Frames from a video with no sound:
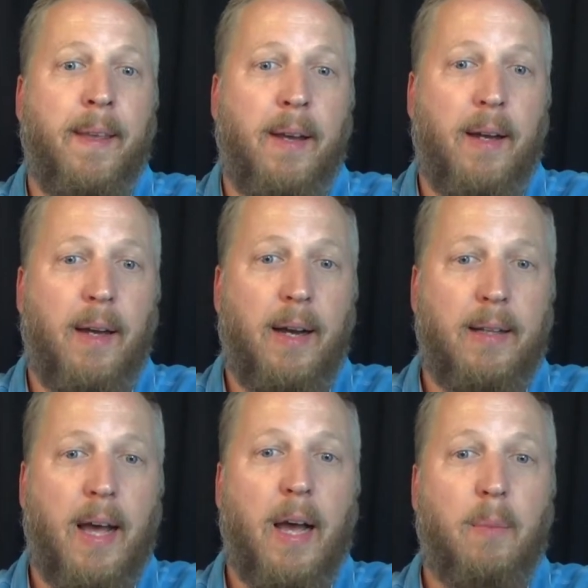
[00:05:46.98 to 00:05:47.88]

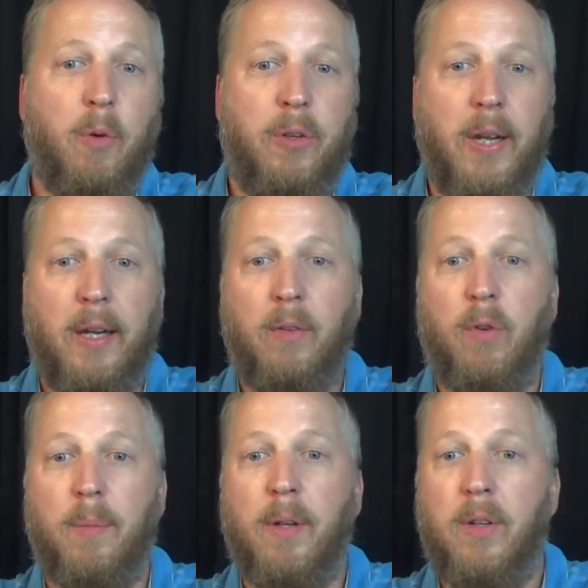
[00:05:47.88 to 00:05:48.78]
Adam was taken
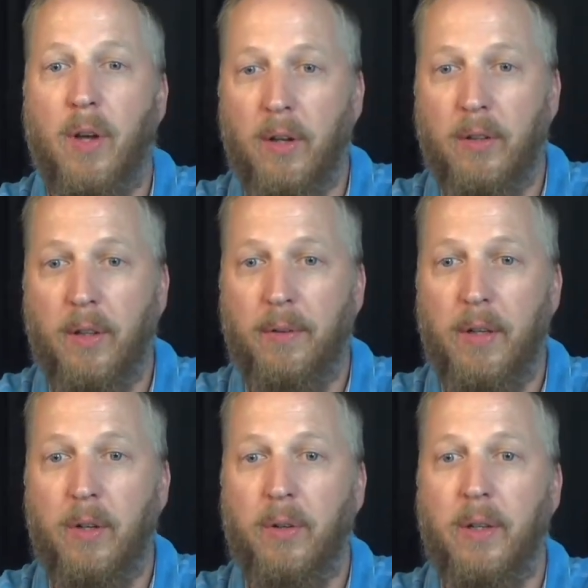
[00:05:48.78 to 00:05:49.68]
from the dust of
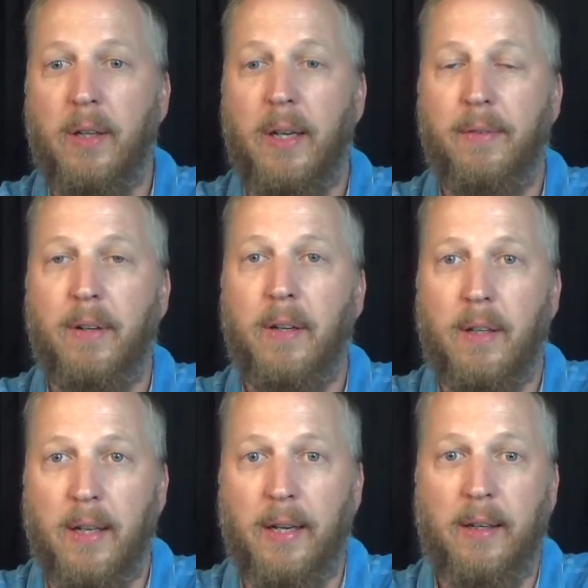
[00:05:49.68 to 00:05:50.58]
the earth and given
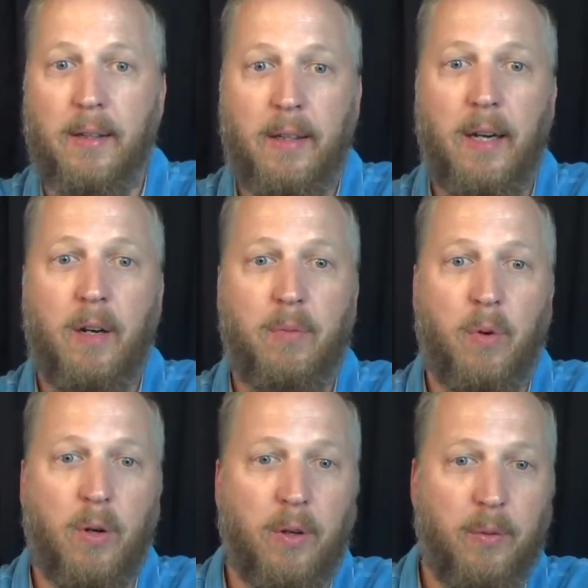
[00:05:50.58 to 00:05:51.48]
land to care
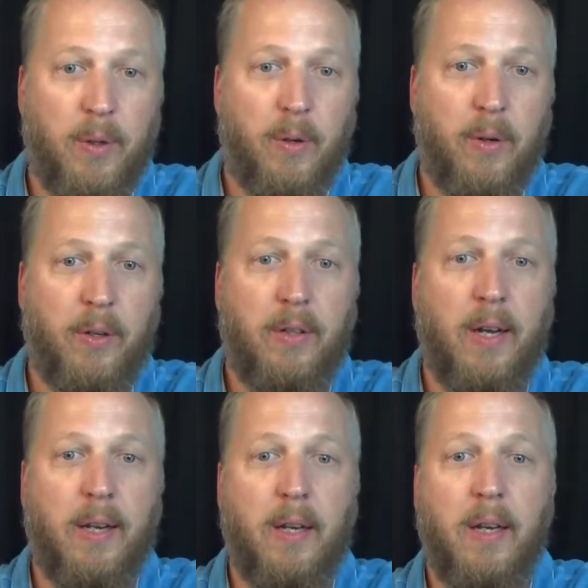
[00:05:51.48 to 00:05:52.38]
for, as we already
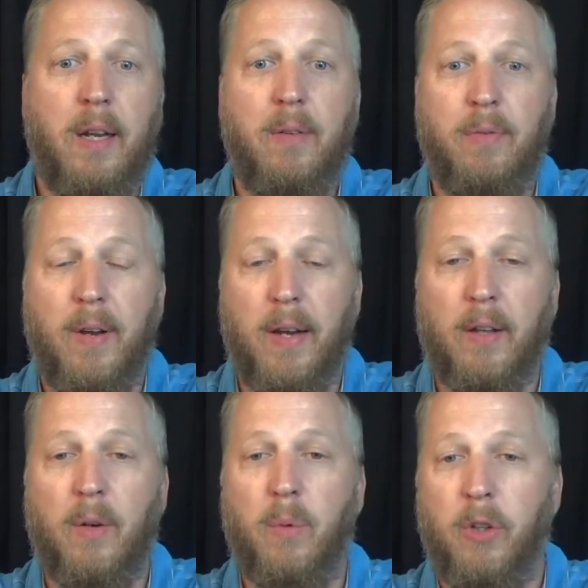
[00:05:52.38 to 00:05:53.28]
said. He
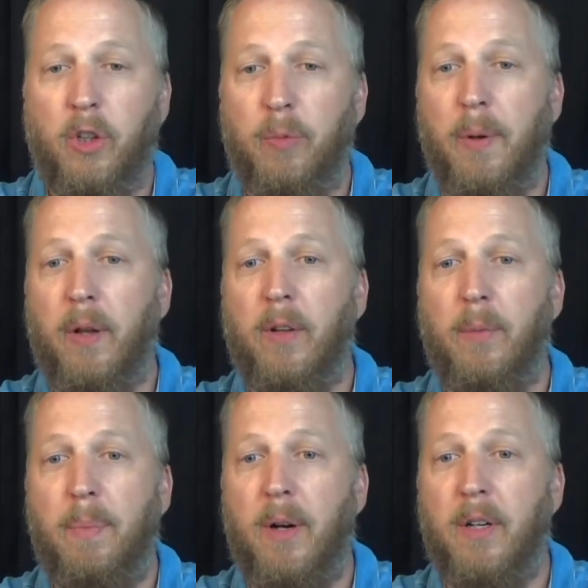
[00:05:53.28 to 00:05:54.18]
failed and was expelled
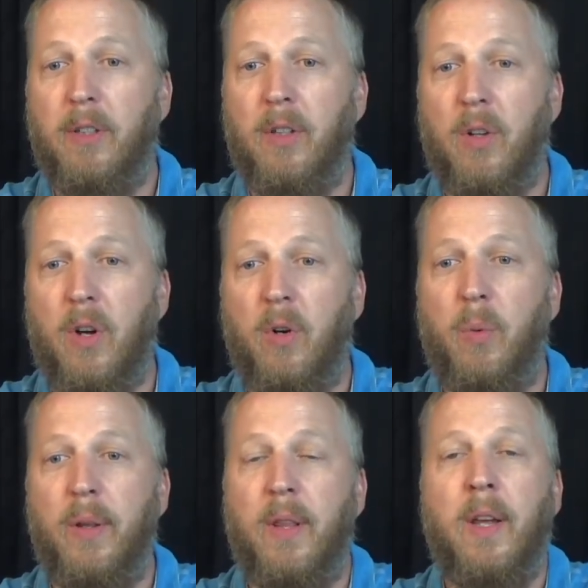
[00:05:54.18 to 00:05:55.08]
and punished
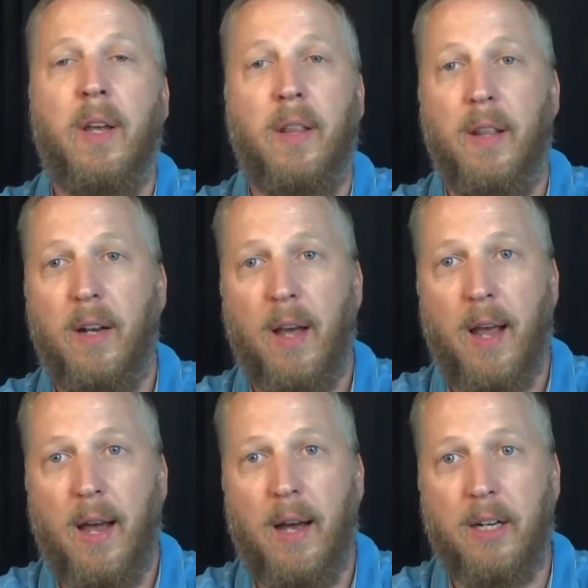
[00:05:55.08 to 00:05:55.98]
along with the
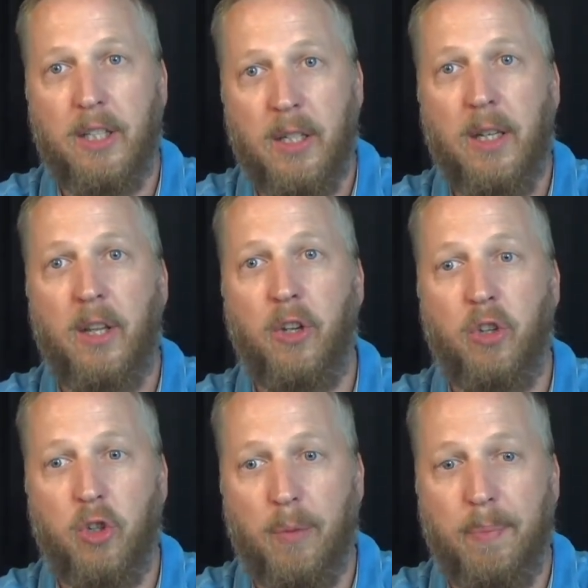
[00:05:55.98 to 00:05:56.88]
Nachash, the
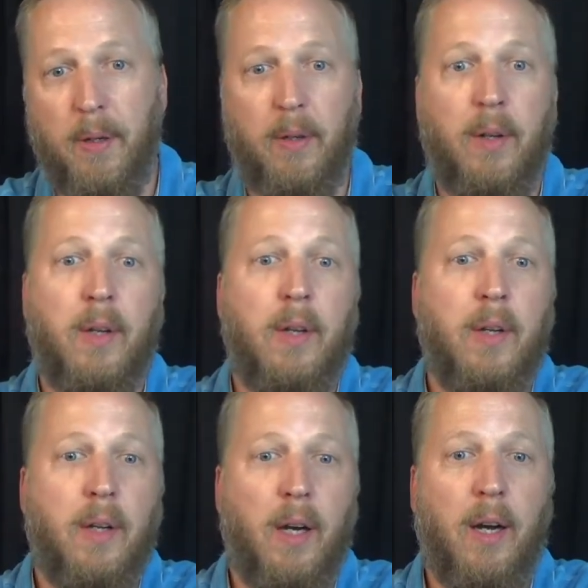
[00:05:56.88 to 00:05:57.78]
serpent.
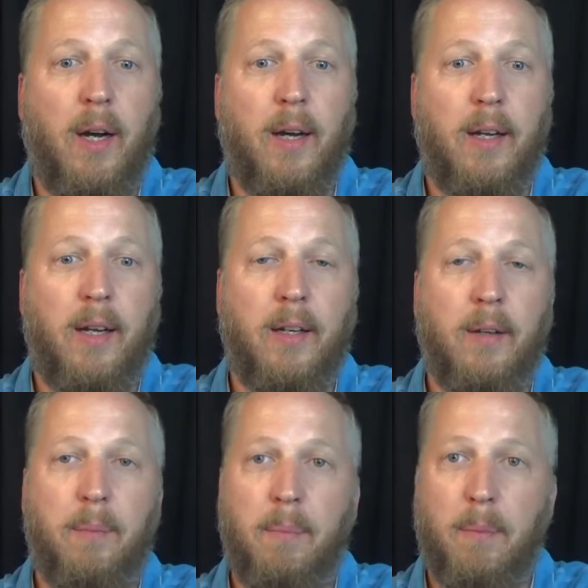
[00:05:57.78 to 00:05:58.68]

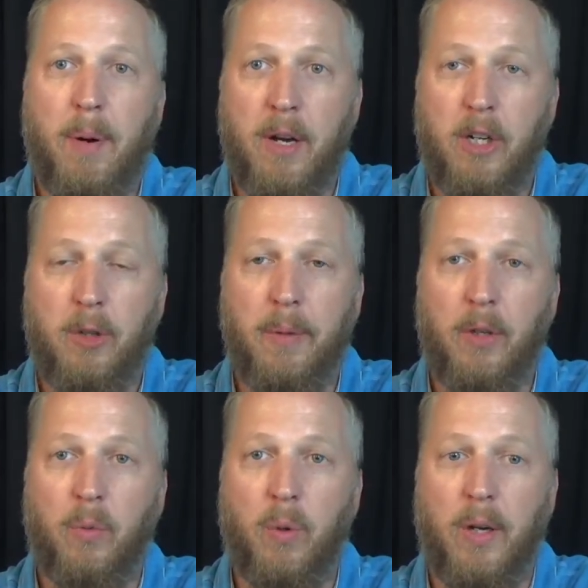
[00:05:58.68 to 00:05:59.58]
And
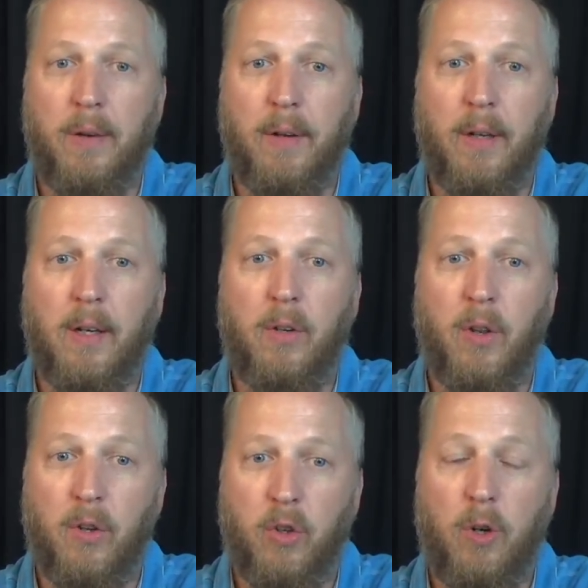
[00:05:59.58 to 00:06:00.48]
punishments were given. And
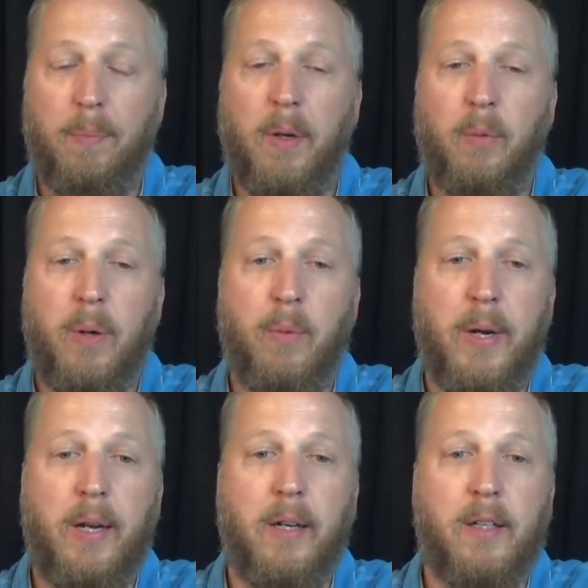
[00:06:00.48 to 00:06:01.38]
to the serpent, we
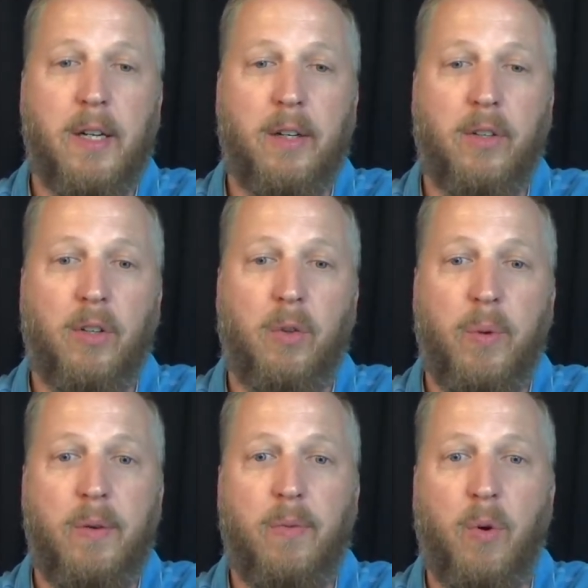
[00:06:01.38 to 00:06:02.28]
read in Genesis
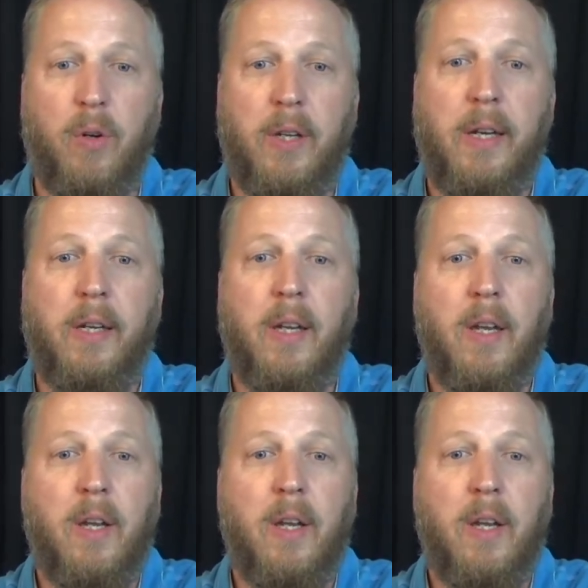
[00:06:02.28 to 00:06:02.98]
3:14,